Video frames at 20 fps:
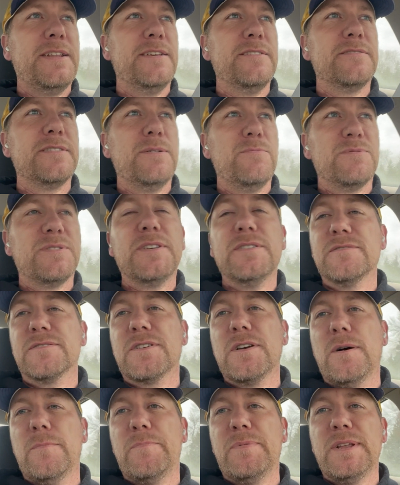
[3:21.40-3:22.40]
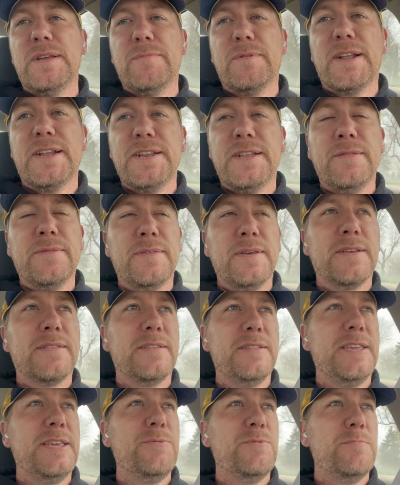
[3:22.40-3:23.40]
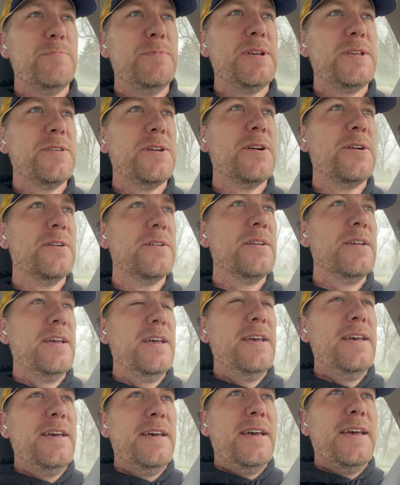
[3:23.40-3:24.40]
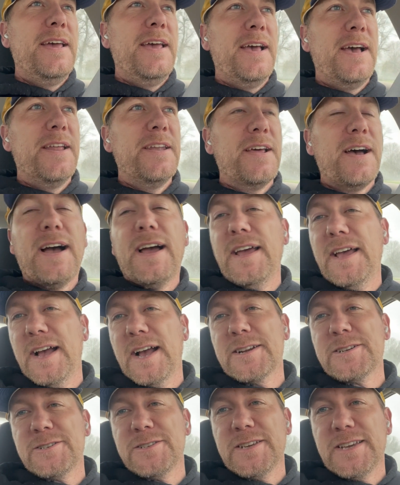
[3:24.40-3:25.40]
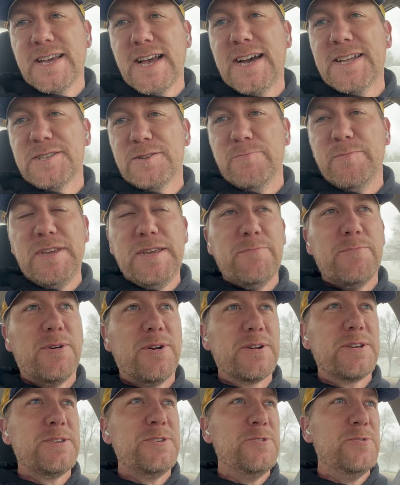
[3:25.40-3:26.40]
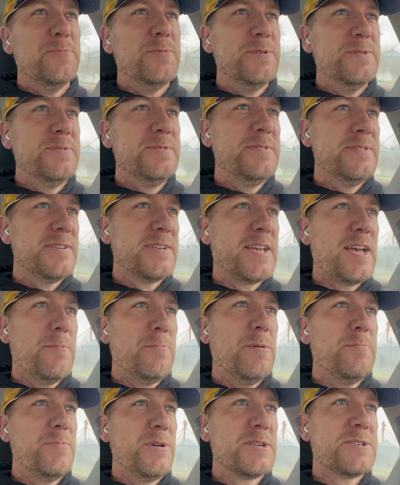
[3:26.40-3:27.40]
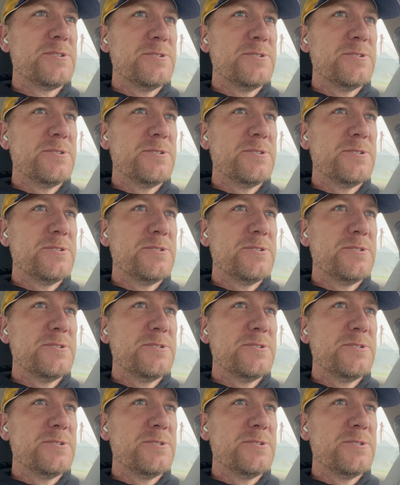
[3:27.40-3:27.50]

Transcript: it was his company, but I didn't think that he would be there. And I actually got to meet Mark Cuban, got my picture